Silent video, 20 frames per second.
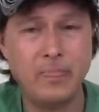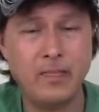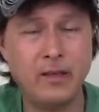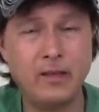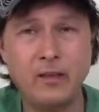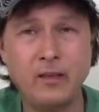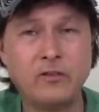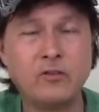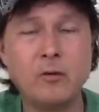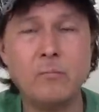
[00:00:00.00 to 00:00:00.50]
It,
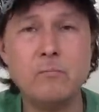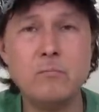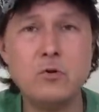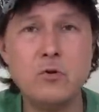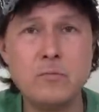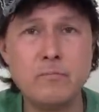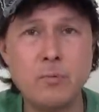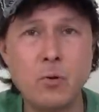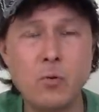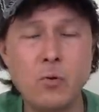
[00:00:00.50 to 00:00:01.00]
it's a
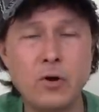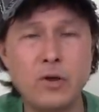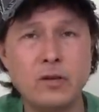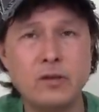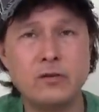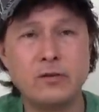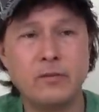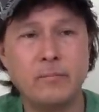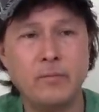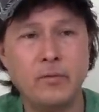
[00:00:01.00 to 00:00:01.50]
moot
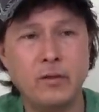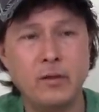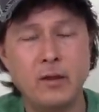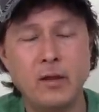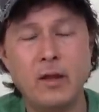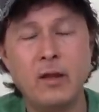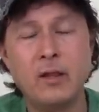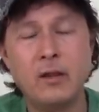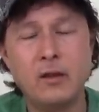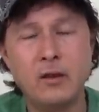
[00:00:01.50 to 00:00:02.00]
point.
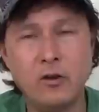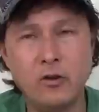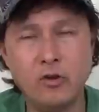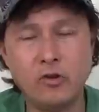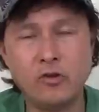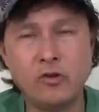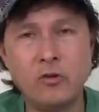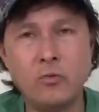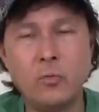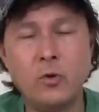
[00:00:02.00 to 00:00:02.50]
And in
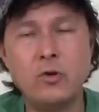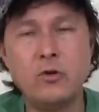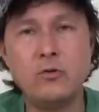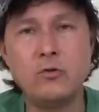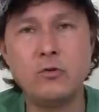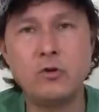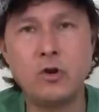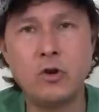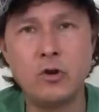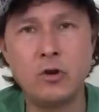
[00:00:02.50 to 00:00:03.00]
addition, when you
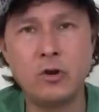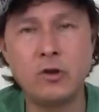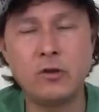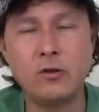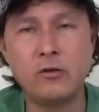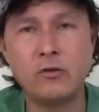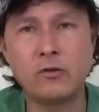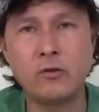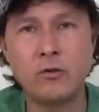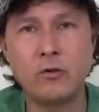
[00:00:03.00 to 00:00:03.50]
do
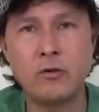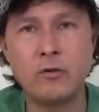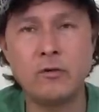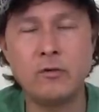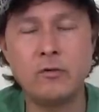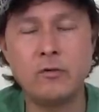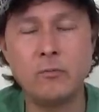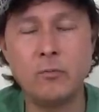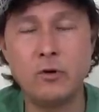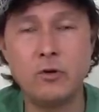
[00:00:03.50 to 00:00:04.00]
cook
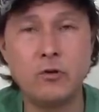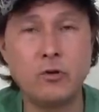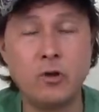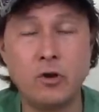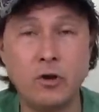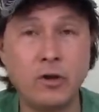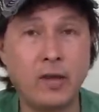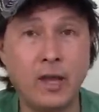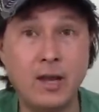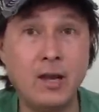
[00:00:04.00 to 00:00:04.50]
certain, when you
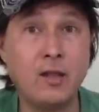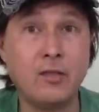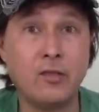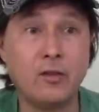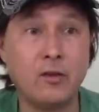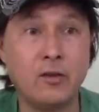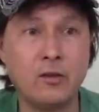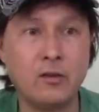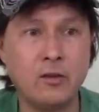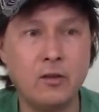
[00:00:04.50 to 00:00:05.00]
cook
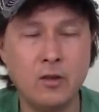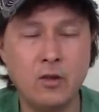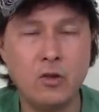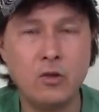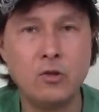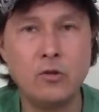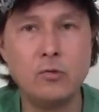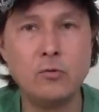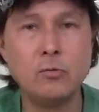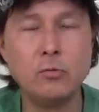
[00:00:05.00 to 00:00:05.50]
anything,
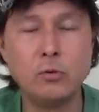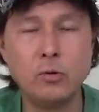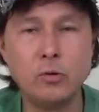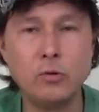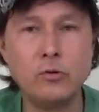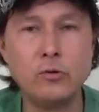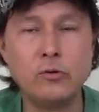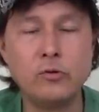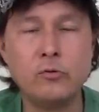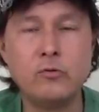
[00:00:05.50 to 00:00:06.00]
you
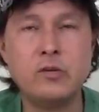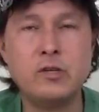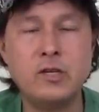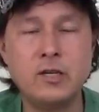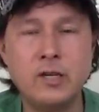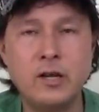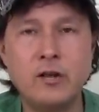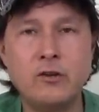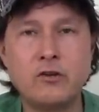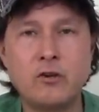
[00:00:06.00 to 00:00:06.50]
lose, you
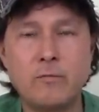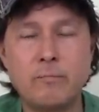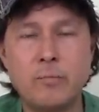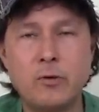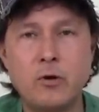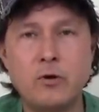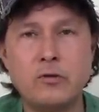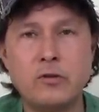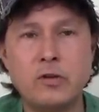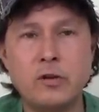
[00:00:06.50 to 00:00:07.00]
denature
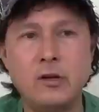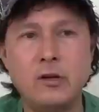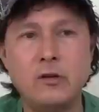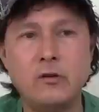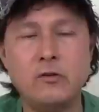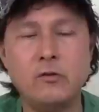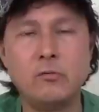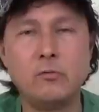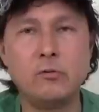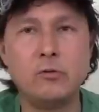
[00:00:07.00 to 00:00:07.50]

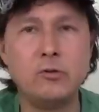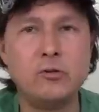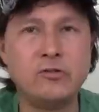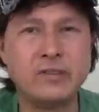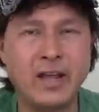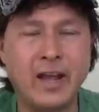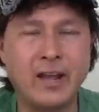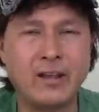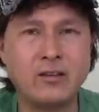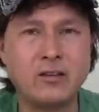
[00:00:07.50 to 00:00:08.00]
proteins, you
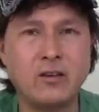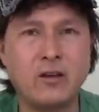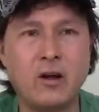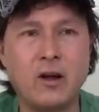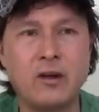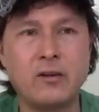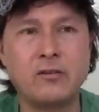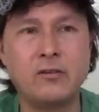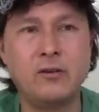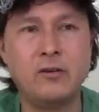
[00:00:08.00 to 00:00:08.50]
lose
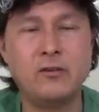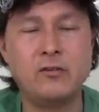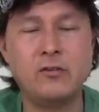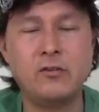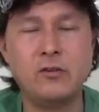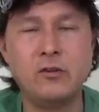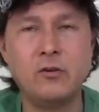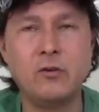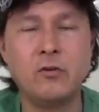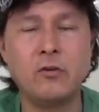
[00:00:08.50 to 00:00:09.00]

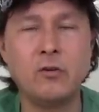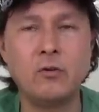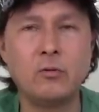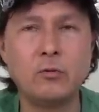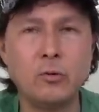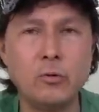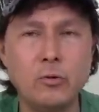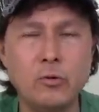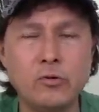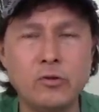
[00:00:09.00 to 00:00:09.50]
antioxidants, you're, you're
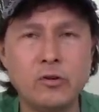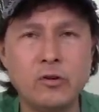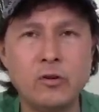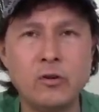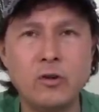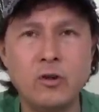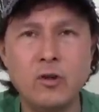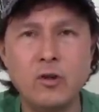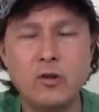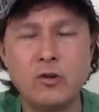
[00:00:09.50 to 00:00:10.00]

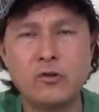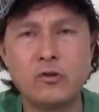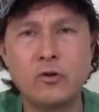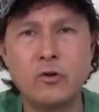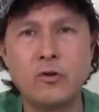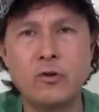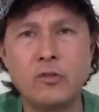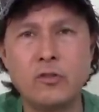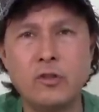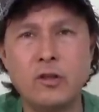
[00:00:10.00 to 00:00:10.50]
losing
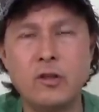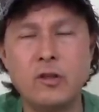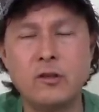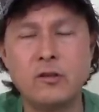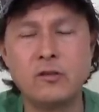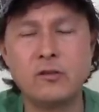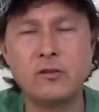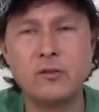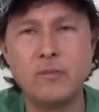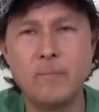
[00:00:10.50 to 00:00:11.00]
certain
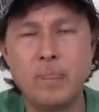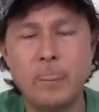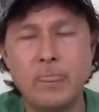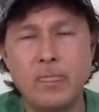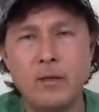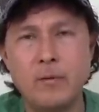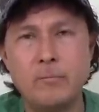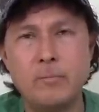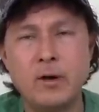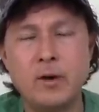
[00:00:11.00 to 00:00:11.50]
things
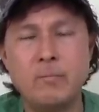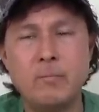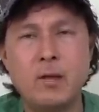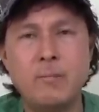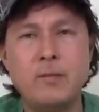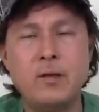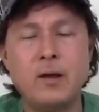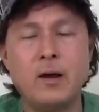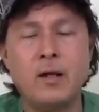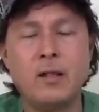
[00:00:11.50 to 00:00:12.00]
but it
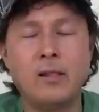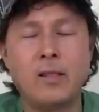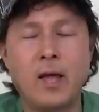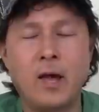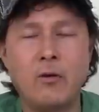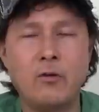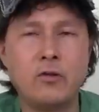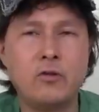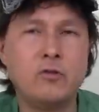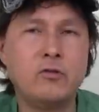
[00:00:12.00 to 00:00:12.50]
may be
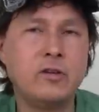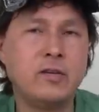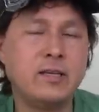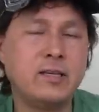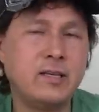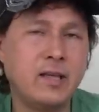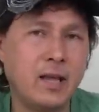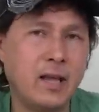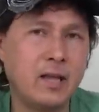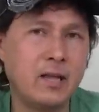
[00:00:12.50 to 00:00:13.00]
allowing you to
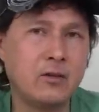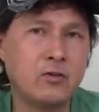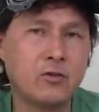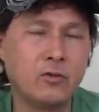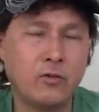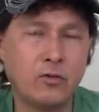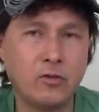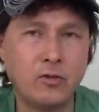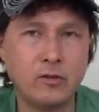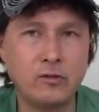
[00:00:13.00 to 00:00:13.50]
gain
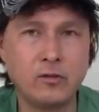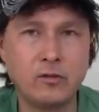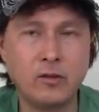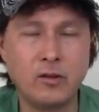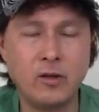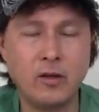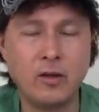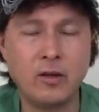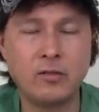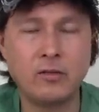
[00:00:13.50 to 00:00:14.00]
certain things at
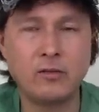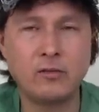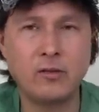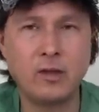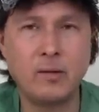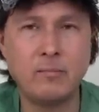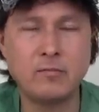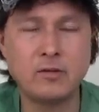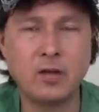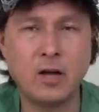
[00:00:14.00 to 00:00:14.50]
the at the
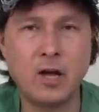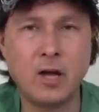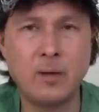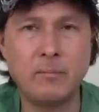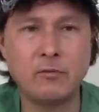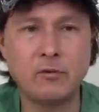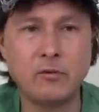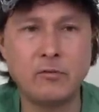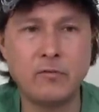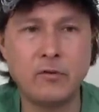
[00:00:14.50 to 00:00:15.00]
same
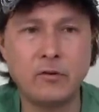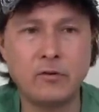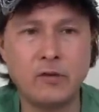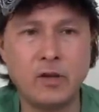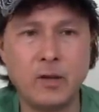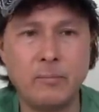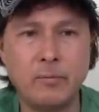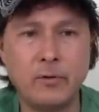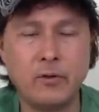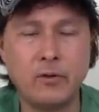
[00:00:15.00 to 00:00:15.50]
time. So for
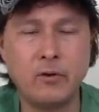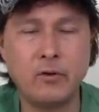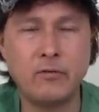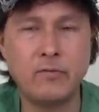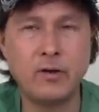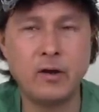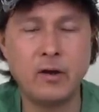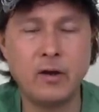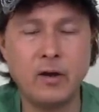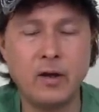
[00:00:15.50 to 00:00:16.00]
example, you know,
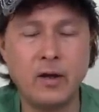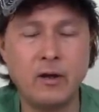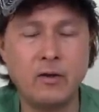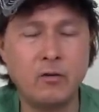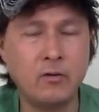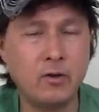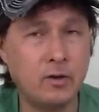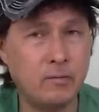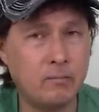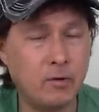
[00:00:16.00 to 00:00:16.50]
if I, I
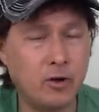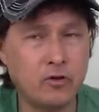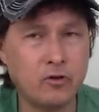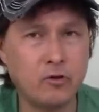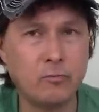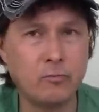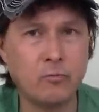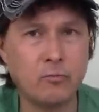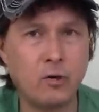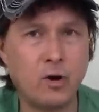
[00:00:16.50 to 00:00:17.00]
don't eat
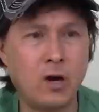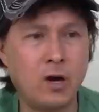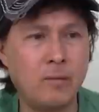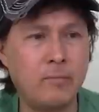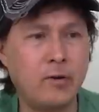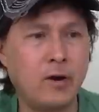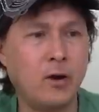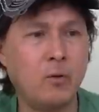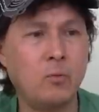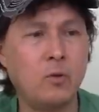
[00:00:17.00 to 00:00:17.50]
mushrooms raw,
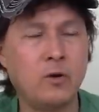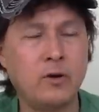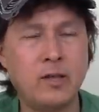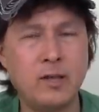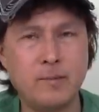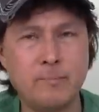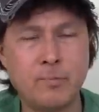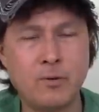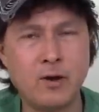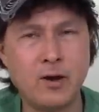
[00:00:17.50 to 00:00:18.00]
but I will
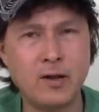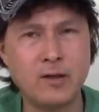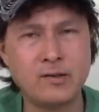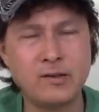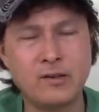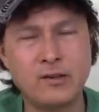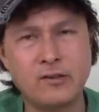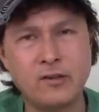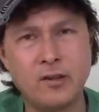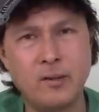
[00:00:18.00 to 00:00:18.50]
heat
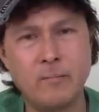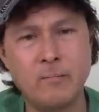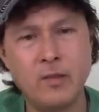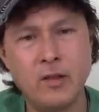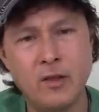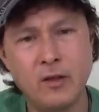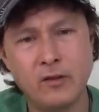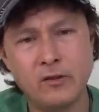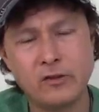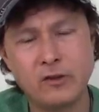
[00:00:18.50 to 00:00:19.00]
process them,
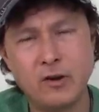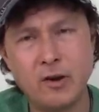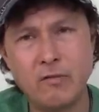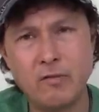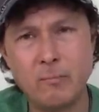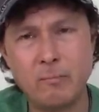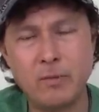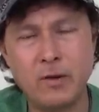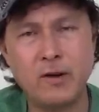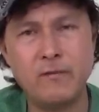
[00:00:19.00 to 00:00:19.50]
so now
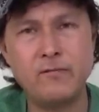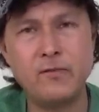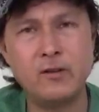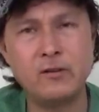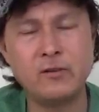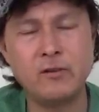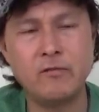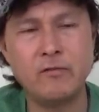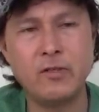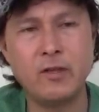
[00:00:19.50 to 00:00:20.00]
the
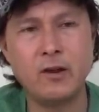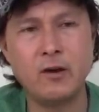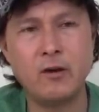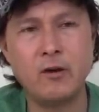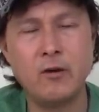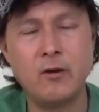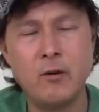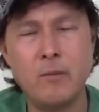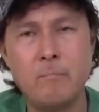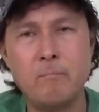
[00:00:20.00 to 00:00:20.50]
benefits of
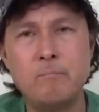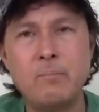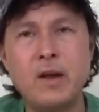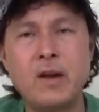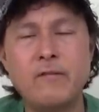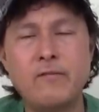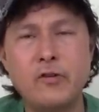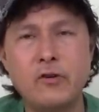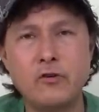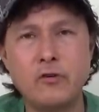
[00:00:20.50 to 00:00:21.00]
their
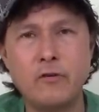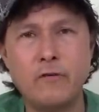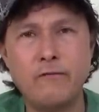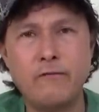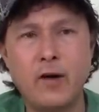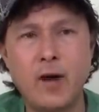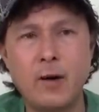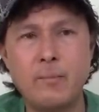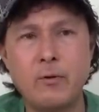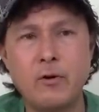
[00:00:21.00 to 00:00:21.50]
beneficial
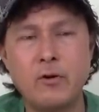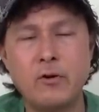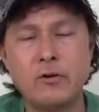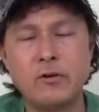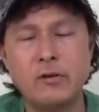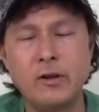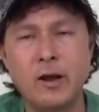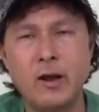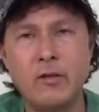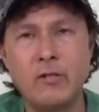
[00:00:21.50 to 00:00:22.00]

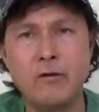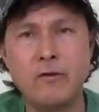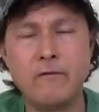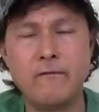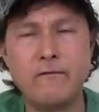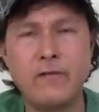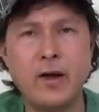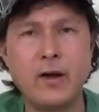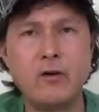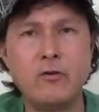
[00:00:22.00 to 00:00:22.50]
fibers and their
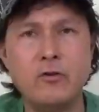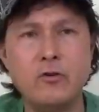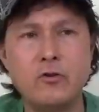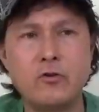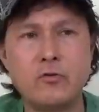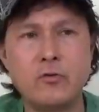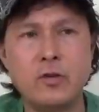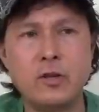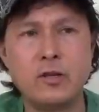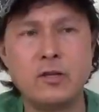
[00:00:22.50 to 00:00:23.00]

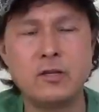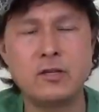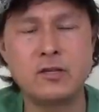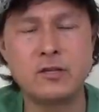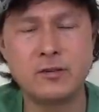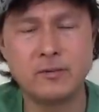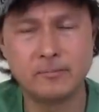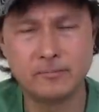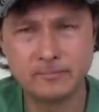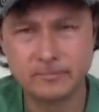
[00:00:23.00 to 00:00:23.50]

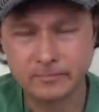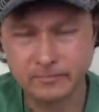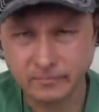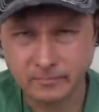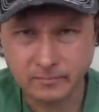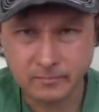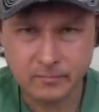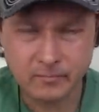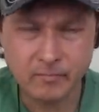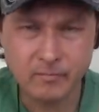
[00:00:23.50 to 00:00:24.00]
phytonutrients
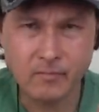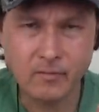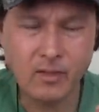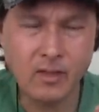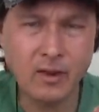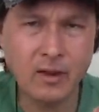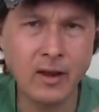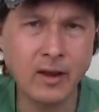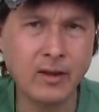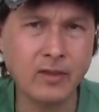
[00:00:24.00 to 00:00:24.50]

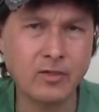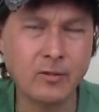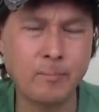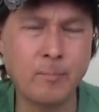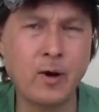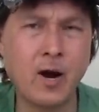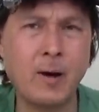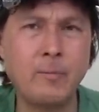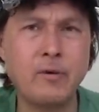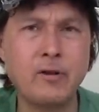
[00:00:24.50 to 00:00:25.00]
and get the
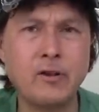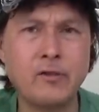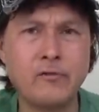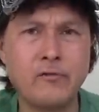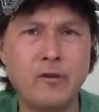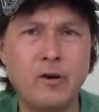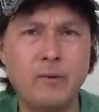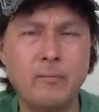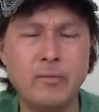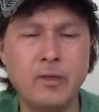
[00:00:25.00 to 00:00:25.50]
properties
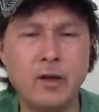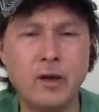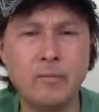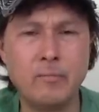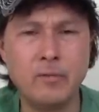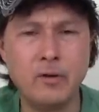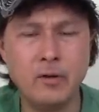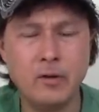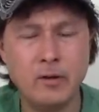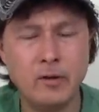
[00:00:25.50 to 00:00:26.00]
from
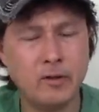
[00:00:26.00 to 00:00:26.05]
them.